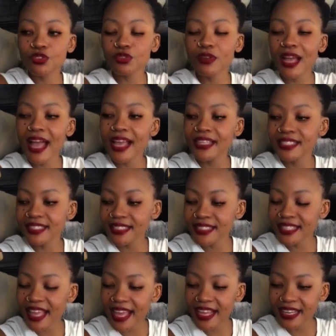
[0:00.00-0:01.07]
guys
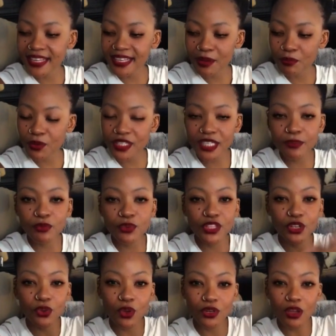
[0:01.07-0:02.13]
that Mudimu, the
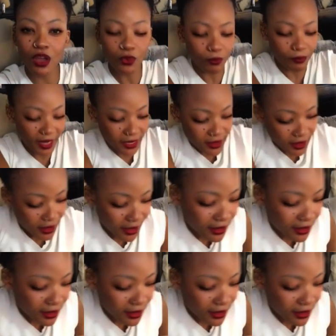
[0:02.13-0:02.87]
Lord God Almighty, is